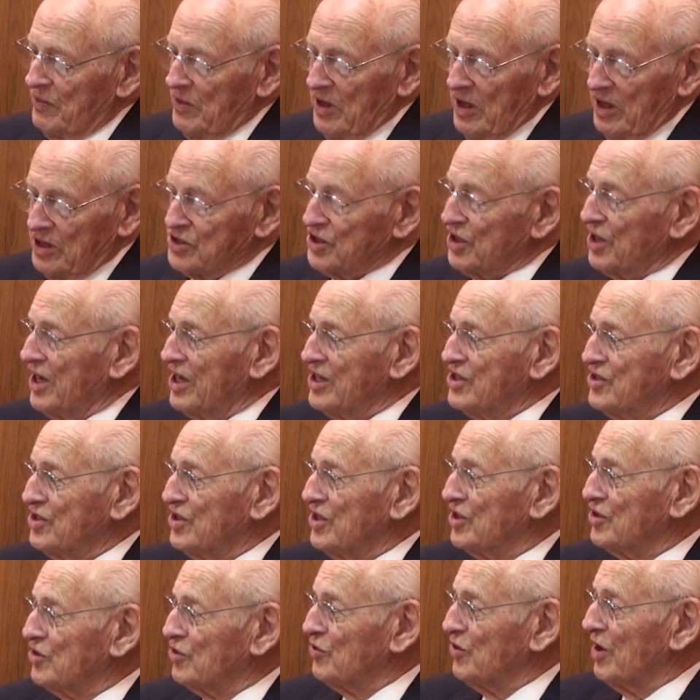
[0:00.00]
education
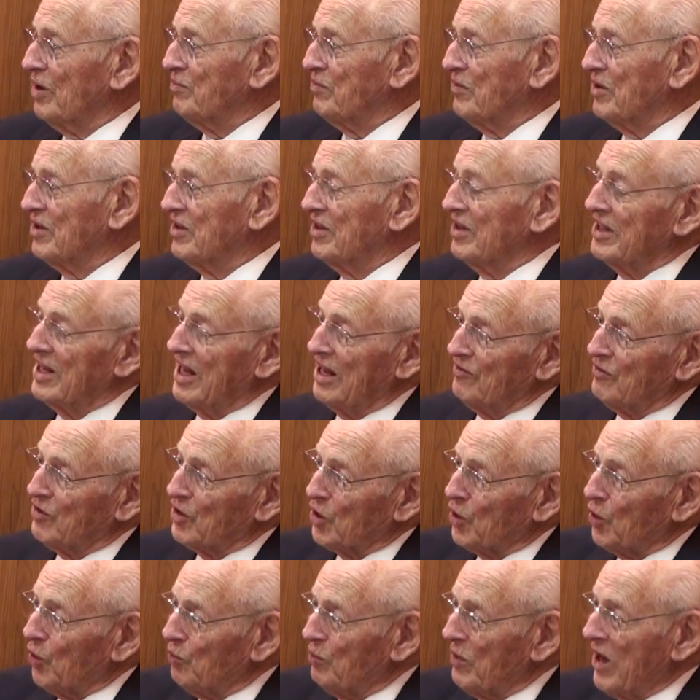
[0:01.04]
interrupted and have to
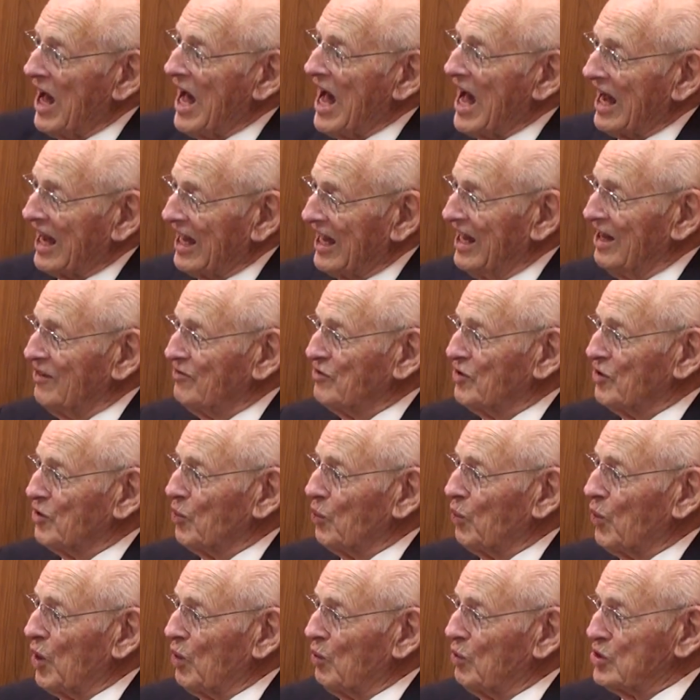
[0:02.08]
go back after the
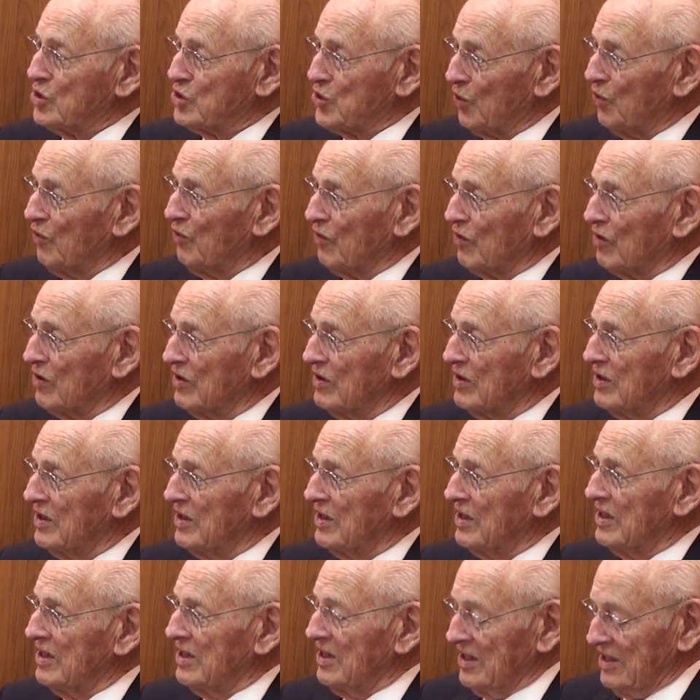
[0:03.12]
war was over.
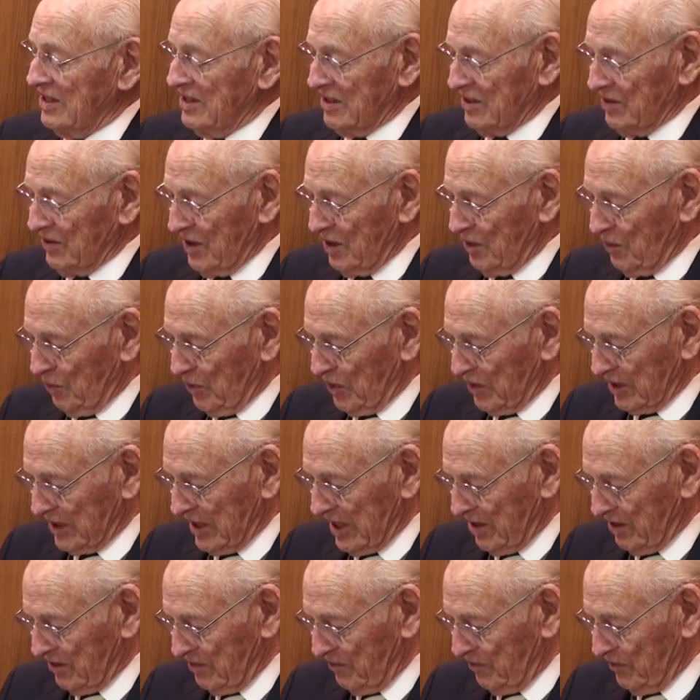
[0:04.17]
So that worked
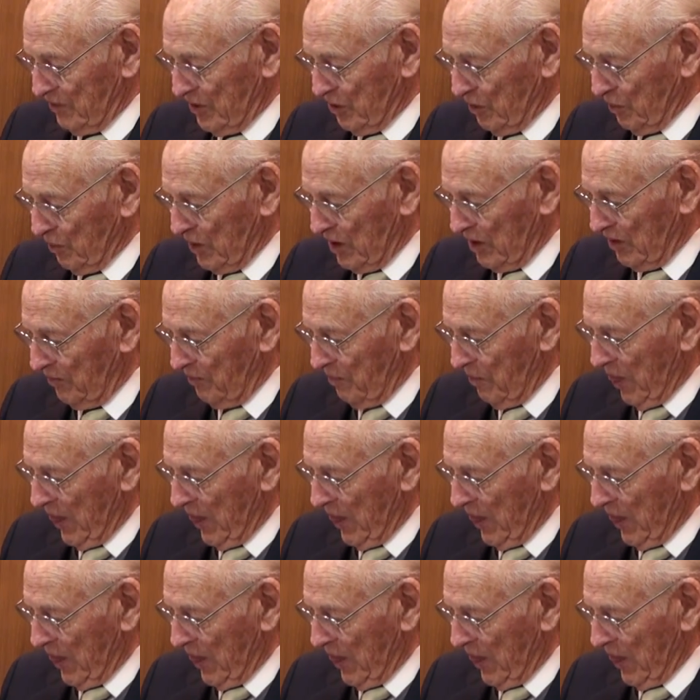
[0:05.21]
out very well.